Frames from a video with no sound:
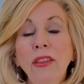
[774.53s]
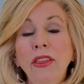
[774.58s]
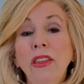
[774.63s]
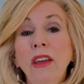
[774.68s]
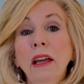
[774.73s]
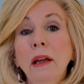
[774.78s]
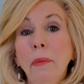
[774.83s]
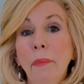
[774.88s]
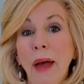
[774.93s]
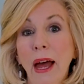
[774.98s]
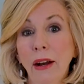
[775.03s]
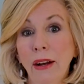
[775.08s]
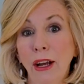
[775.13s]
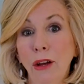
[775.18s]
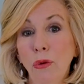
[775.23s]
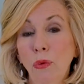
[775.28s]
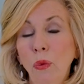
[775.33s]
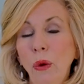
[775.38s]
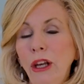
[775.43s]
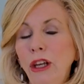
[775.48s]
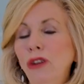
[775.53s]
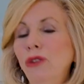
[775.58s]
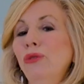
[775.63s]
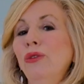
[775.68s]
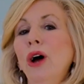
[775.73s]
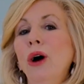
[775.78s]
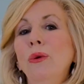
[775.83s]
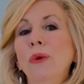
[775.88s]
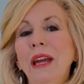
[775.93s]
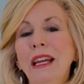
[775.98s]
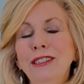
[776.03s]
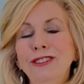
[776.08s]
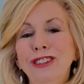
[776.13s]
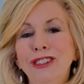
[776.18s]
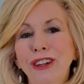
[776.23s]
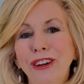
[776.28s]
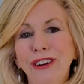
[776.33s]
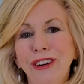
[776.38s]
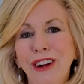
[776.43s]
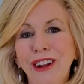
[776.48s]
Think about it. When you go
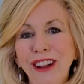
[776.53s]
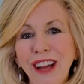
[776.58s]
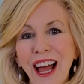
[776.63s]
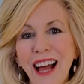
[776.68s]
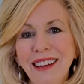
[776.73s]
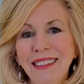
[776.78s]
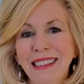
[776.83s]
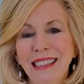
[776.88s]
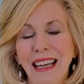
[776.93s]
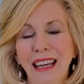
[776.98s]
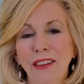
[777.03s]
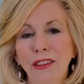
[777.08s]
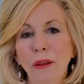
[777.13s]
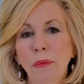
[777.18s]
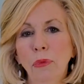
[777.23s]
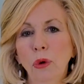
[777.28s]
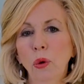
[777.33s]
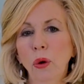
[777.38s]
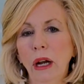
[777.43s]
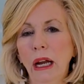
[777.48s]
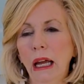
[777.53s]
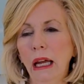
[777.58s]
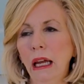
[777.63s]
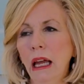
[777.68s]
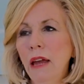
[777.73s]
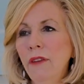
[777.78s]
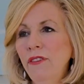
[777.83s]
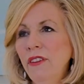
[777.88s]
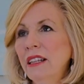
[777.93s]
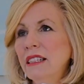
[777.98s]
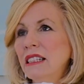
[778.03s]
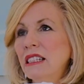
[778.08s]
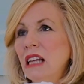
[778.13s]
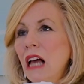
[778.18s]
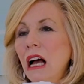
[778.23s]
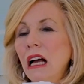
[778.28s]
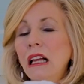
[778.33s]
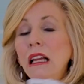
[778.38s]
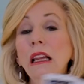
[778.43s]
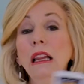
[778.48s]
into your closet in the morning, if it's
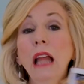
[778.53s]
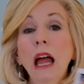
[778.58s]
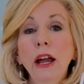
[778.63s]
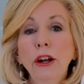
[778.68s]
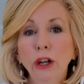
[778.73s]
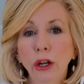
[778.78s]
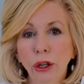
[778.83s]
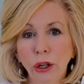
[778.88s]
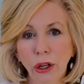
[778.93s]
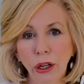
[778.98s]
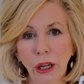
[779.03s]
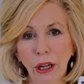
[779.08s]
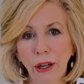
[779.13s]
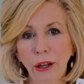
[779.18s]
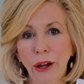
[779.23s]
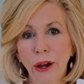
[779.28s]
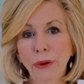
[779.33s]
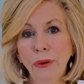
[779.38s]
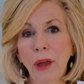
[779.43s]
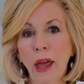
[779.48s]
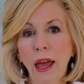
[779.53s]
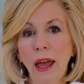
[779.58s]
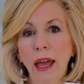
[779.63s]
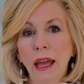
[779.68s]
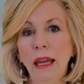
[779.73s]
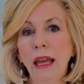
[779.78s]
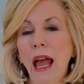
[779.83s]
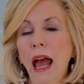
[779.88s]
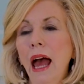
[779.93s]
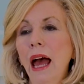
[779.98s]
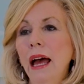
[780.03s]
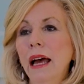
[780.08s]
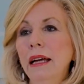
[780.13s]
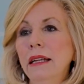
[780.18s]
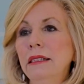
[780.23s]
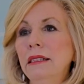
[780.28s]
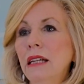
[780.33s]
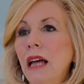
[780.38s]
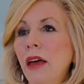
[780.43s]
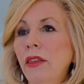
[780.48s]
cluttered, okay,
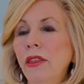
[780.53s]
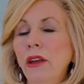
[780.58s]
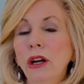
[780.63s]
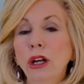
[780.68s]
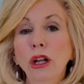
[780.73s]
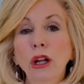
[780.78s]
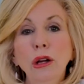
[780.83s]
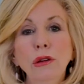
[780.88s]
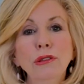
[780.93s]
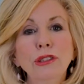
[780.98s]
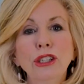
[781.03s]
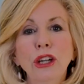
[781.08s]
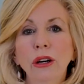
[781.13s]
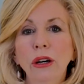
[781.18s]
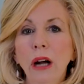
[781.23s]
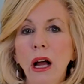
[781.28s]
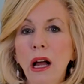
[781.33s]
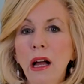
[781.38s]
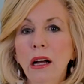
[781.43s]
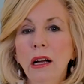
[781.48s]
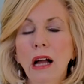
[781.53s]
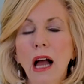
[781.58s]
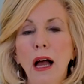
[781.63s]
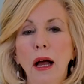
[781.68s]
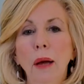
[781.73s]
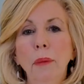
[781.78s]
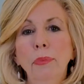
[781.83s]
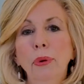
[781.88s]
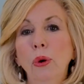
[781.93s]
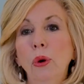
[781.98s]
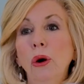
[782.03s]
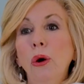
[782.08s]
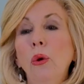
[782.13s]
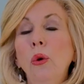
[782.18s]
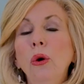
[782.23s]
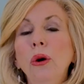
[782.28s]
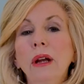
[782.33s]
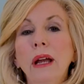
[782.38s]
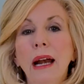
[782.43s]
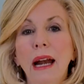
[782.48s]
and the clothes aren't hung up or
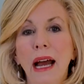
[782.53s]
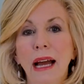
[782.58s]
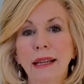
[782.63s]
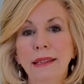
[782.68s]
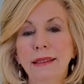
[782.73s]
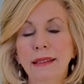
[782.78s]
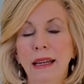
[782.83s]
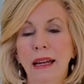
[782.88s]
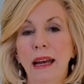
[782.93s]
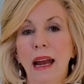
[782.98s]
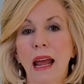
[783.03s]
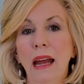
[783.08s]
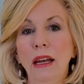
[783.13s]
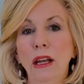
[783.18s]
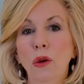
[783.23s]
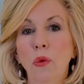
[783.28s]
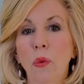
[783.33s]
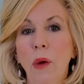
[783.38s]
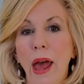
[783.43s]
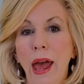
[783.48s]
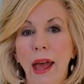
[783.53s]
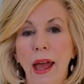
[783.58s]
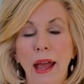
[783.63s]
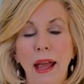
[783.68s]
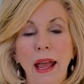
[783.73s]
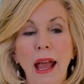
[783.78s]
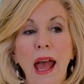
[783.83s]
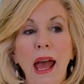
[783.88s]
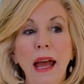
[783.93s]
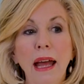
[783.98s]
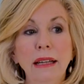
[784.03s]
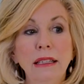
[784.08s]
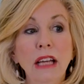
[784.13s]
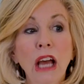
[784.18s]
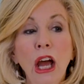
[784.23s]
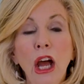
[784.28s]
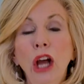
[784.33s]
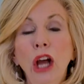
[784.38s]
organized in any way, and